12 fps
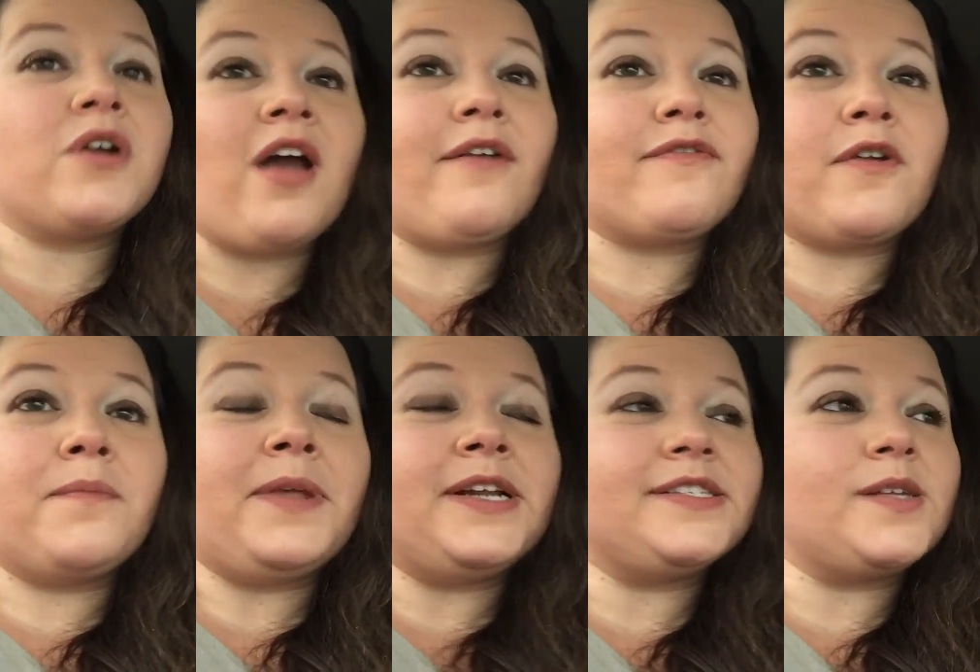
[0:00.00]
not from
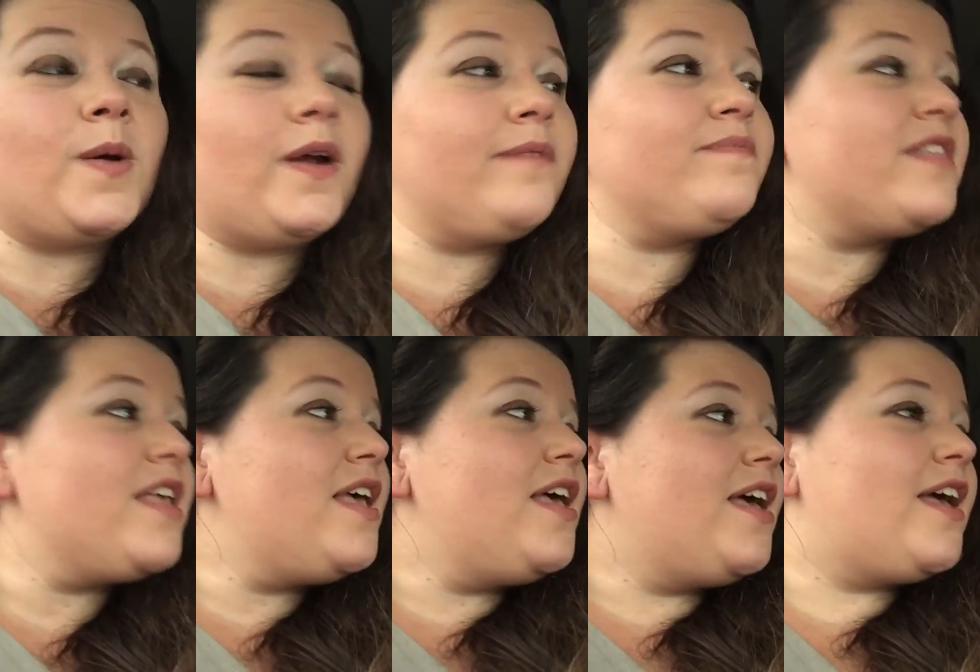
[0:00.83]
Minnesota,
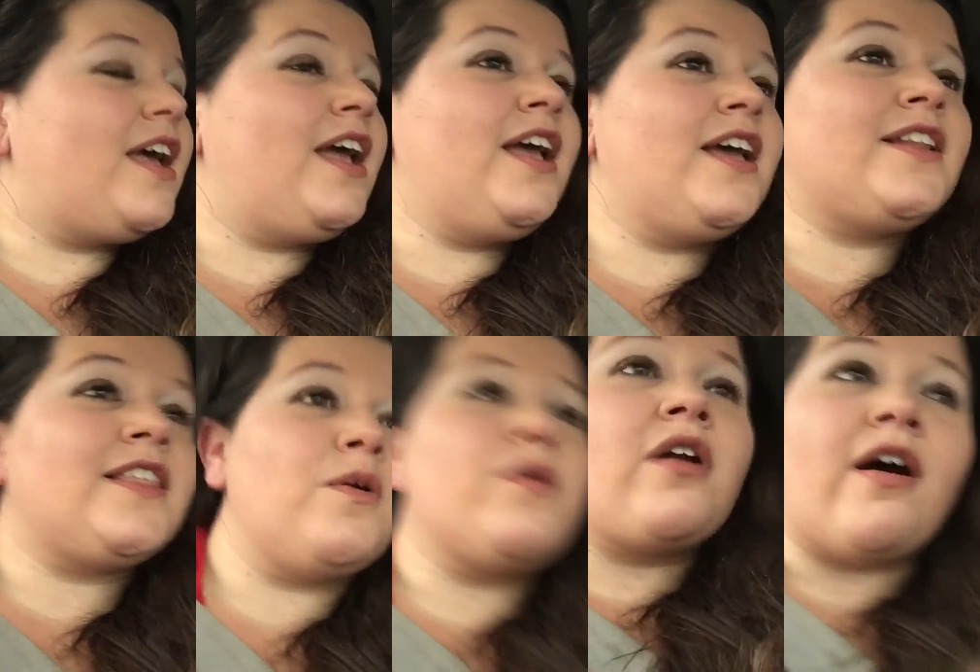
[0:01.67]
and
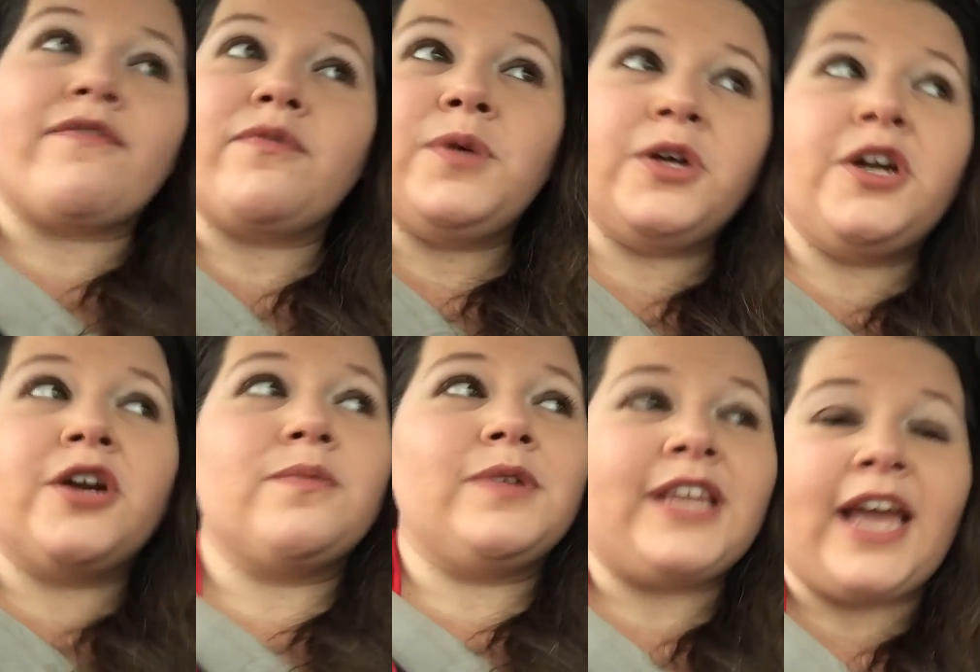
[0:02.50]
they were not
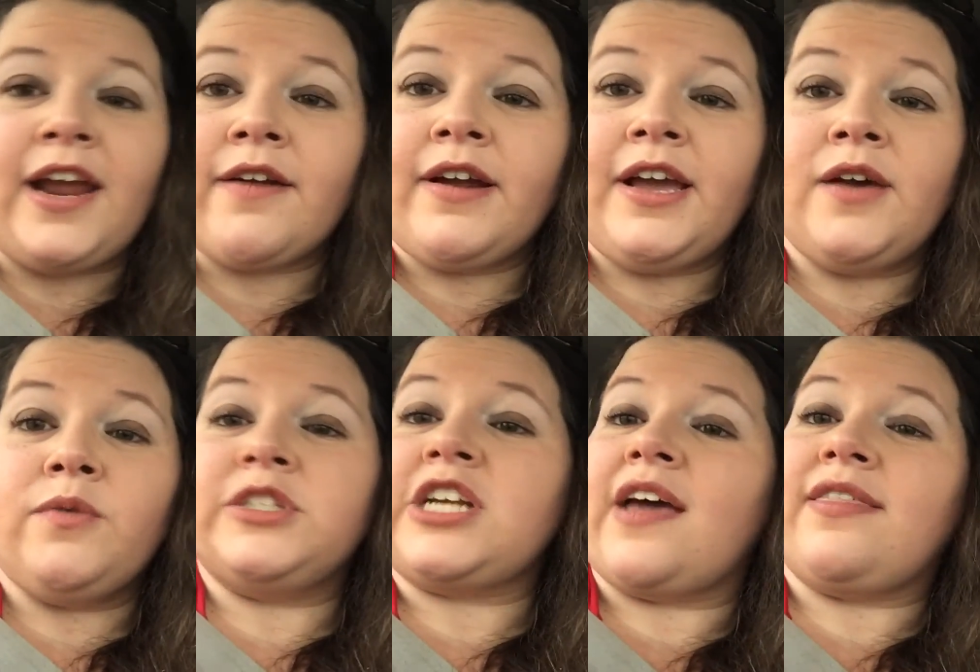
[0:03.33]
familiar with the area,
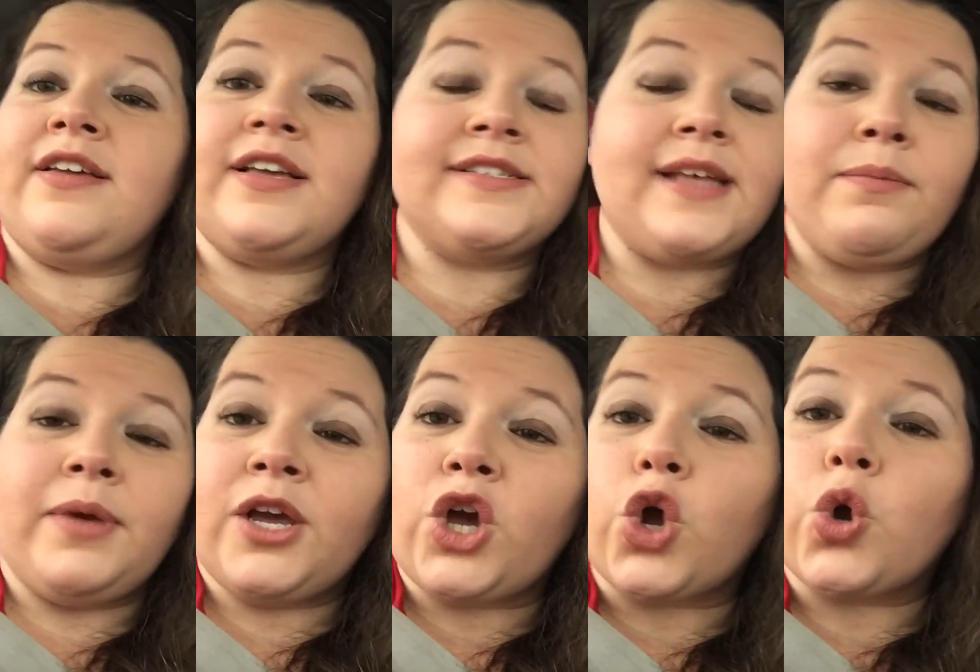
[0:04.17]
which I think is a
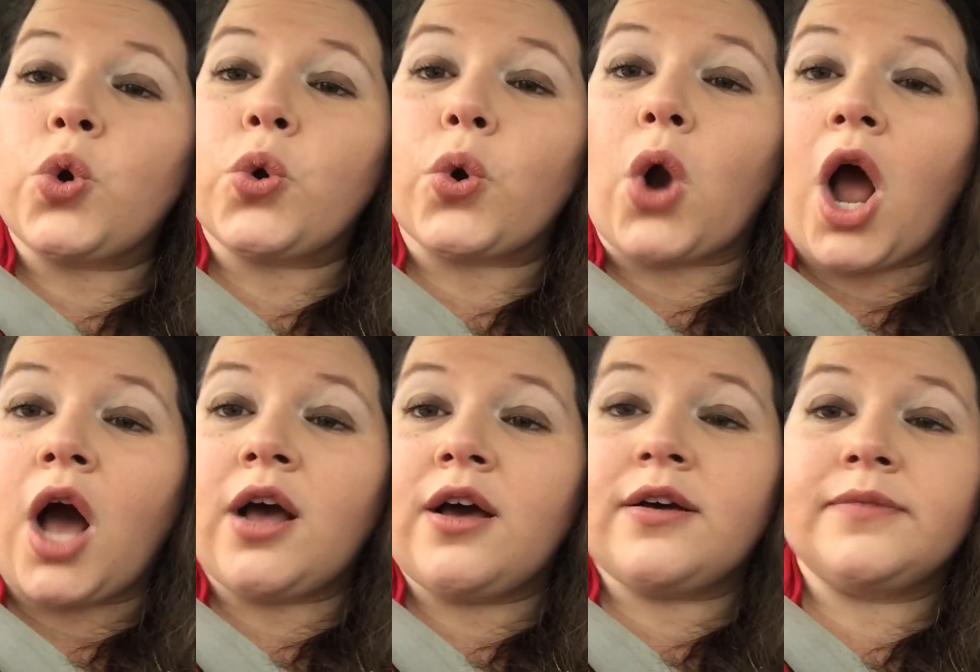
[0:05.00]
big
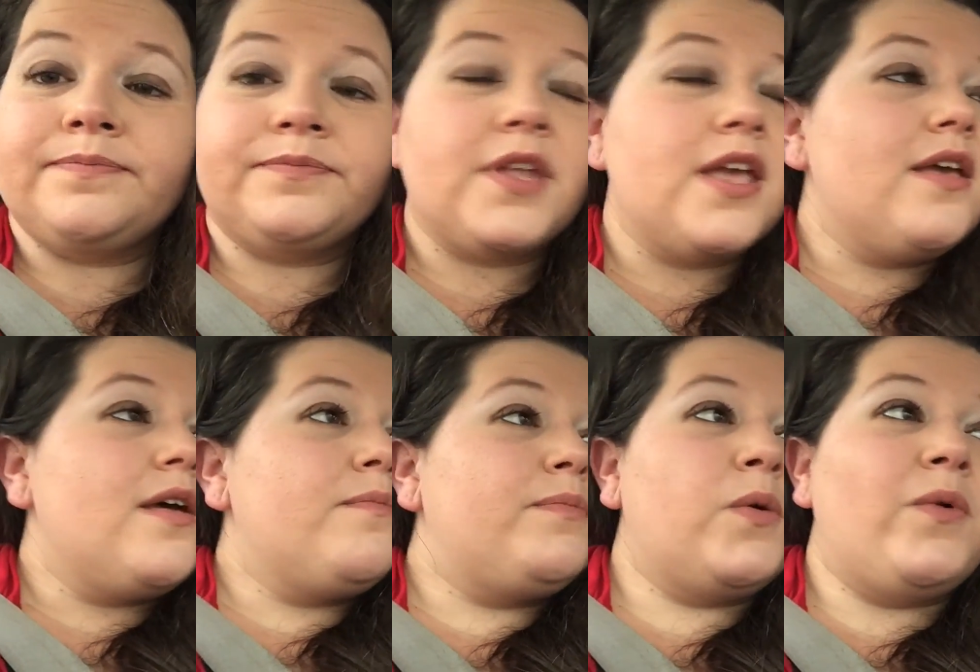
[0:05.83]
crock.
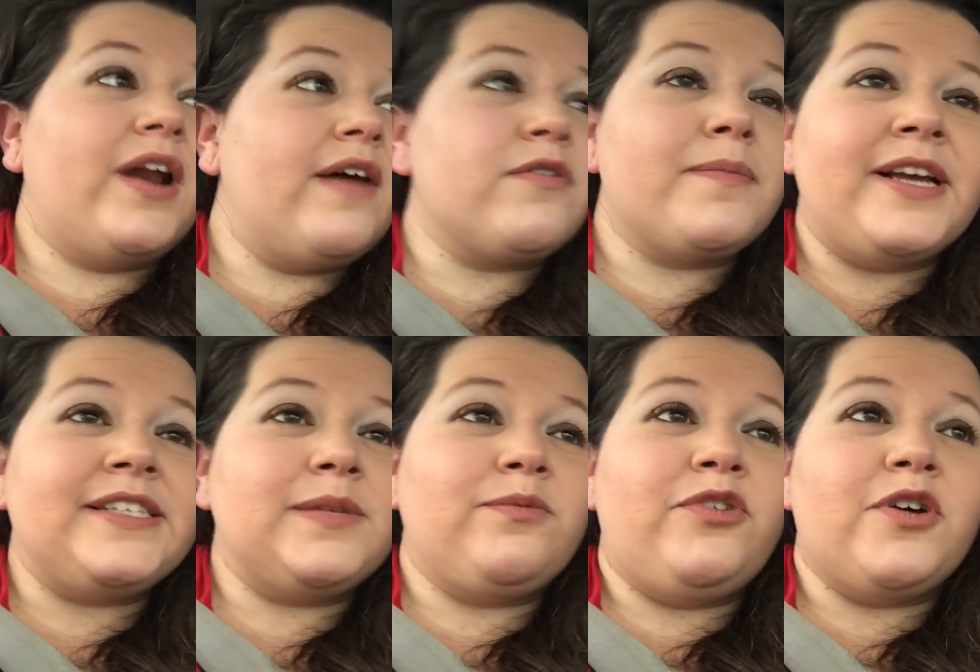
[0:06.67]
But whatever makes
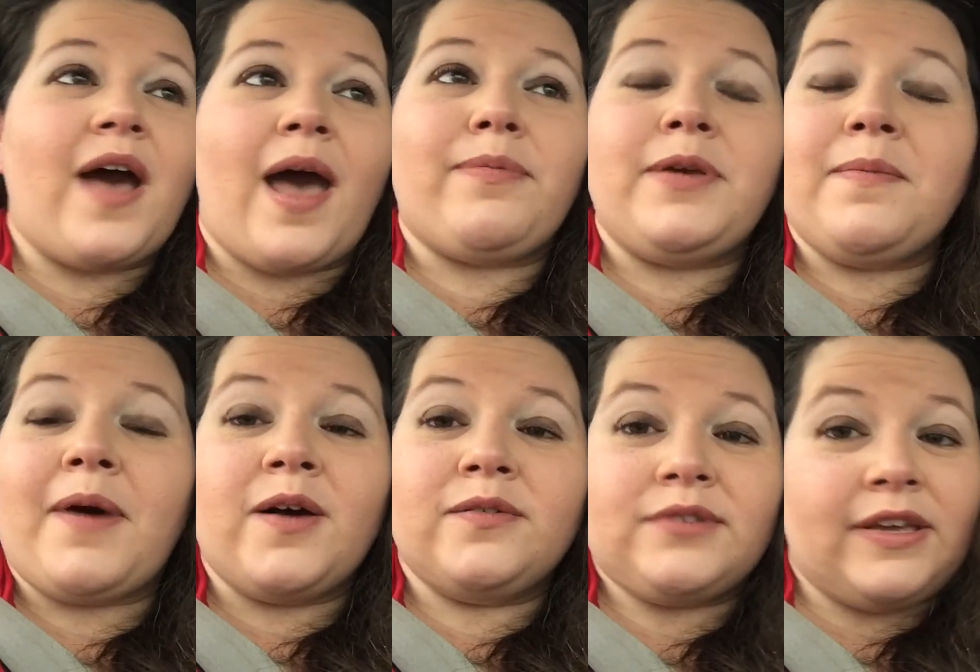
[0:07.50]
them feel happy
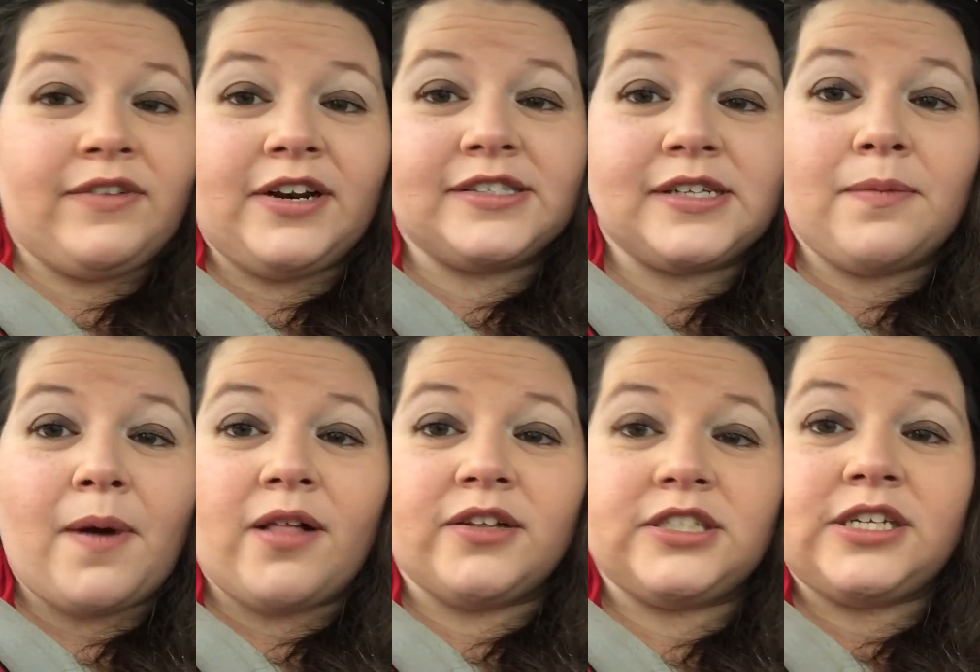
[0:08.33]
about giving us an
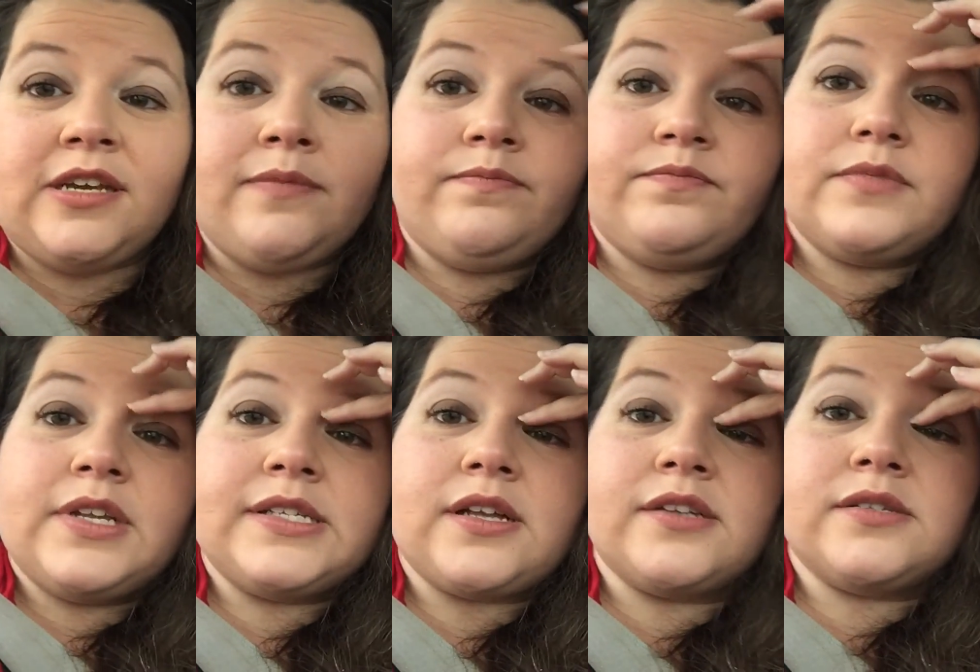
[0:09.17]
apology
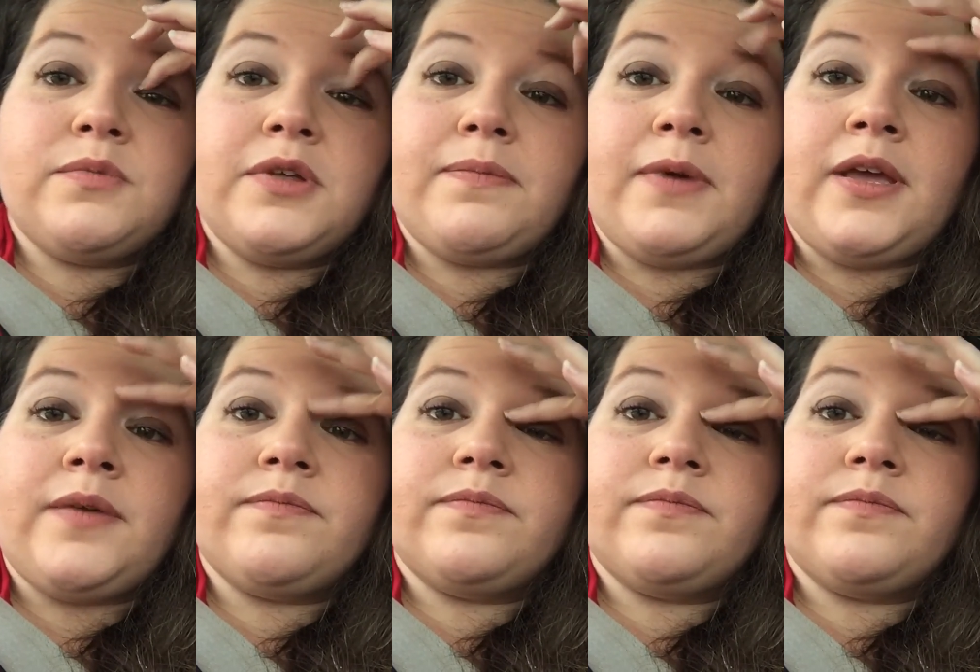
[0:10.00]
is awesome with me.